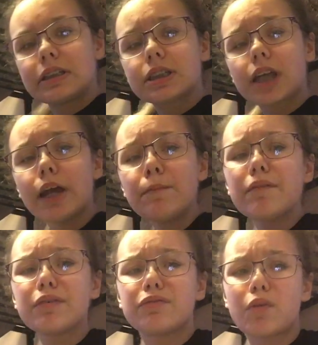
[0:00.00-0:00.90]
Scary
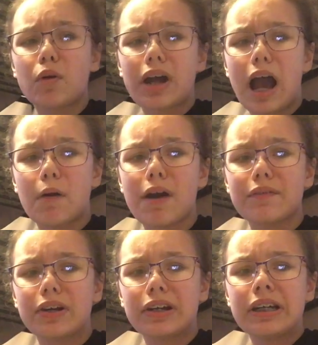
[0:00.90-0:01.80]
Movie 4,
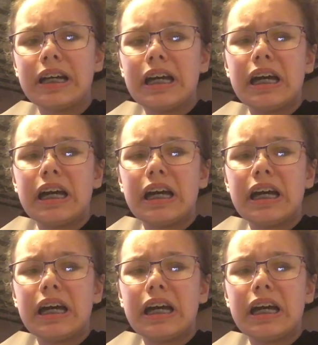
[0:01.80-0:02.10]
however,